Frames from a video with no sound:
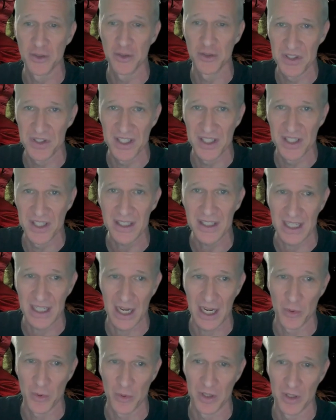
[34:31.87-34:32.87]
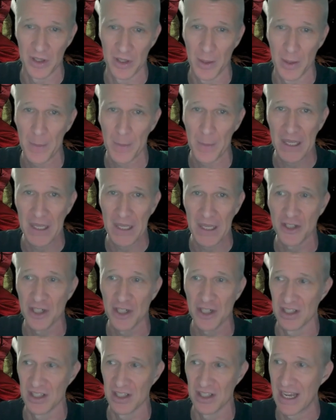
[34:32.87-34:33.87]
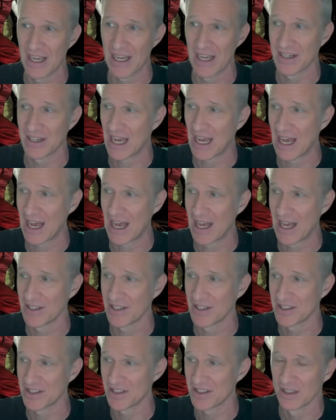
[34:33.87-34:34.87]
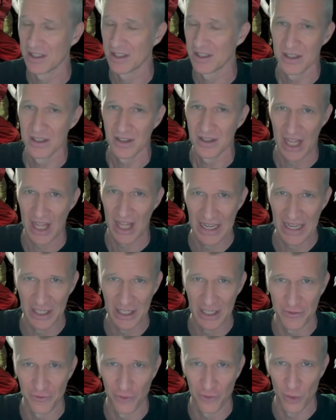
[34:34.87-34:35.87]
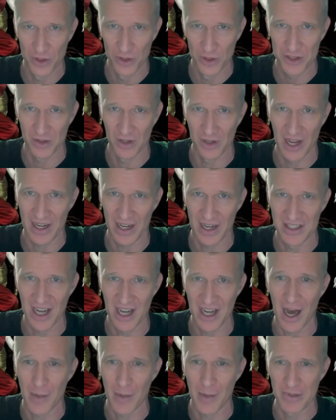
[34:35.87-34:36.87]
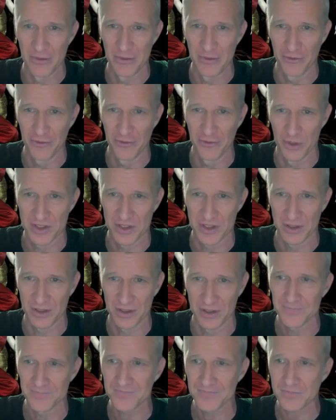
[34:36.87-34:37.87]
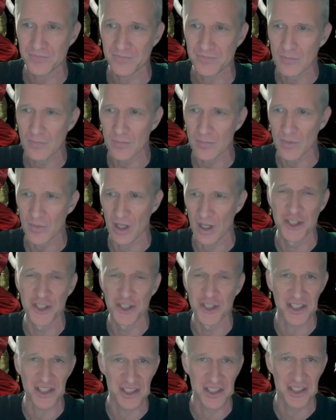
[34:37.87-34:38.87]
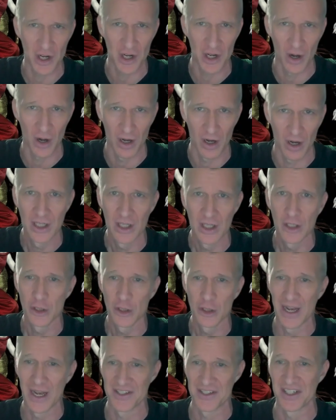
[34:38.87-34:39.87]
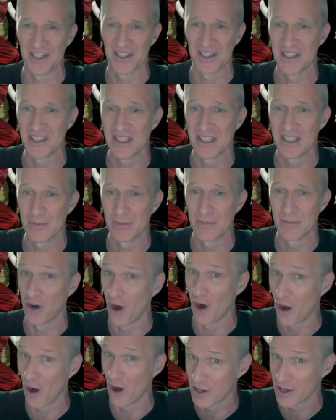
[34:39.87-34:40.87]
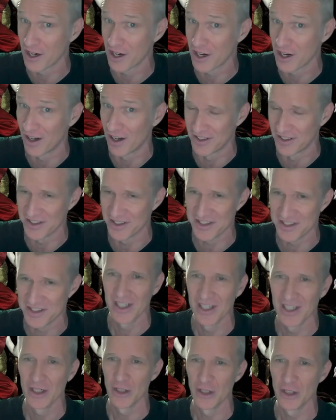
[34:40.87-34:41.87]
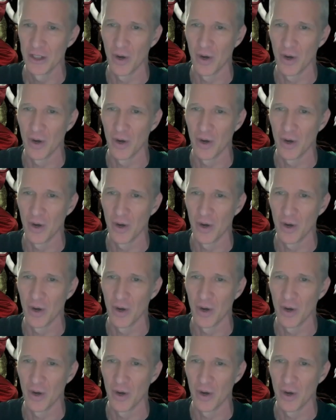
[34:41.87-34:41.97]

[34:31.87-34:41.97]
within the Camarilla, each clan has an enforcer, like a top enforcer, a Justicar, who has a team of archons who are